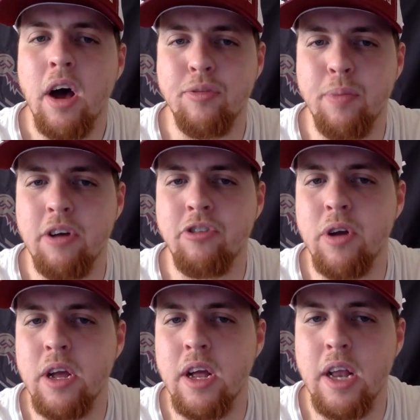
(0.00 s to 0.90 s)

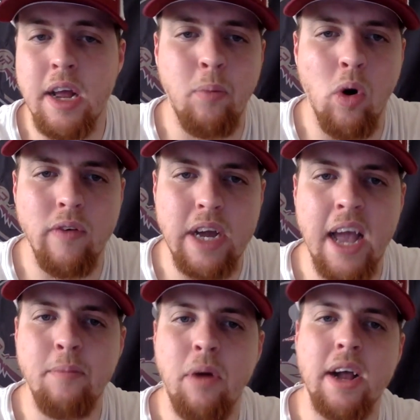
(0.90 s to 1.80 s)
especially in more of a
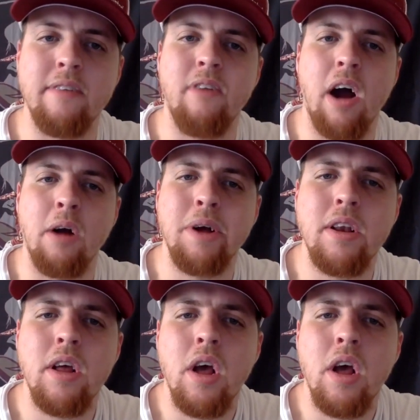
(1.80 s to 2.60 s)
game-like environment.